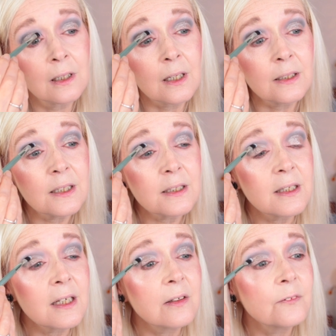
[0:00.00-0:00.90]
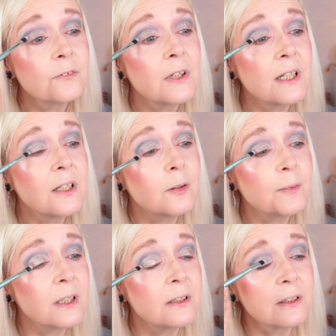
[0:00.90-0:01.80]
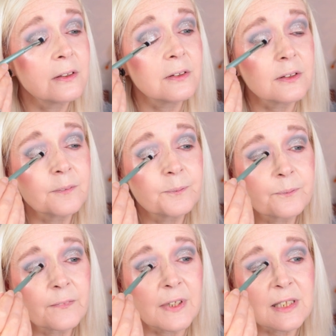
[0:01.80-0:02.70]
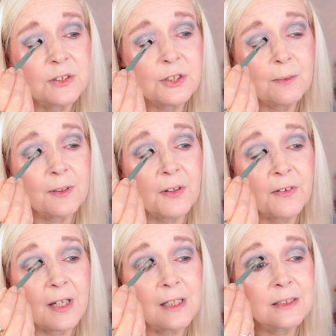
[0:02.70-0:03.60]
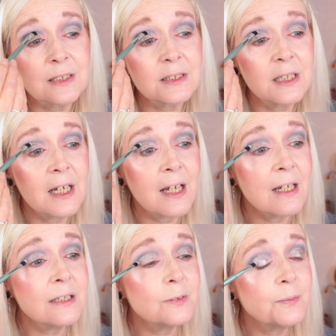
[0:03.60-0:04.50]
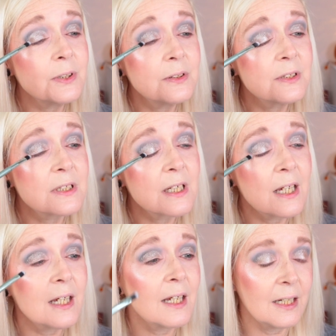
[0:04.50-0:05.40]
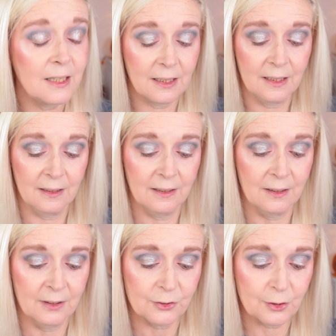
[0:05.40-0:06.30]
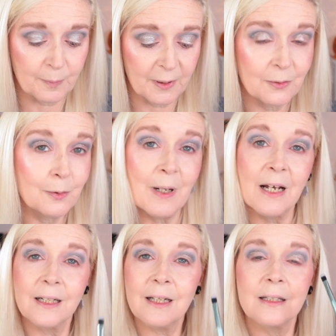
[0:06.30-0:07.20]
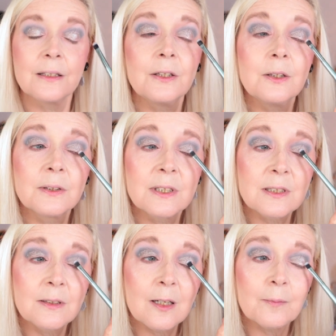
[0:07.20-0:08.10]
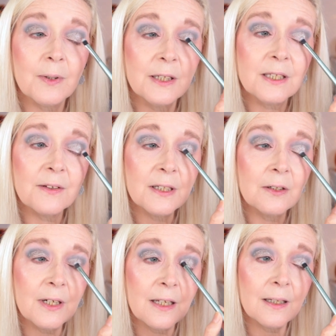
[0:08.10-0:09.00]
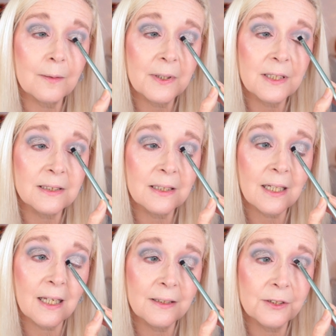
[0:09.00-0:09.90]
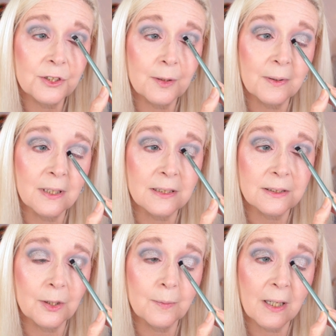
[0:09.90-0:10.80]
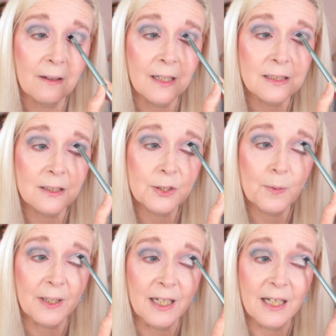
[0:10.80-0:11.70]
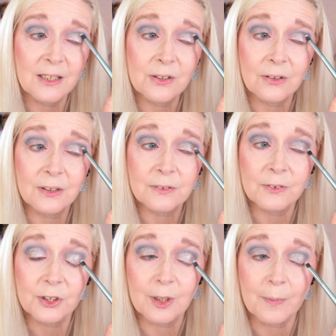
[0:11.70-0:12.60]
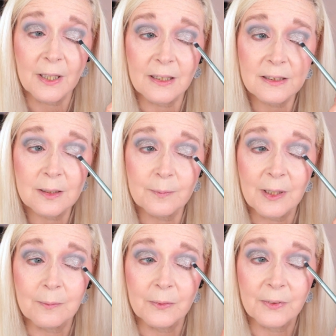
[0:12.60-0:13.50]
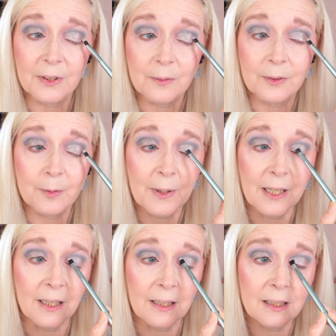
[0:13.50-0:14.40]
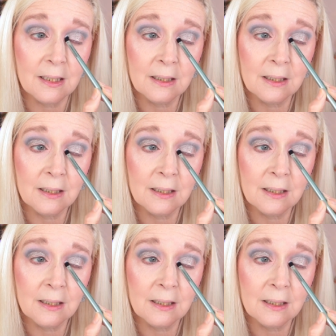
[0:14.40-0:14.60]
And the other thing I've really got my eye on, well, there's two other things, is the Ace Beauté Tropical palette, the new one that's going up, but I don't think I'll get that because again the shipping is super high. It's like $28 for shipping. That's a bit more than I want to pay,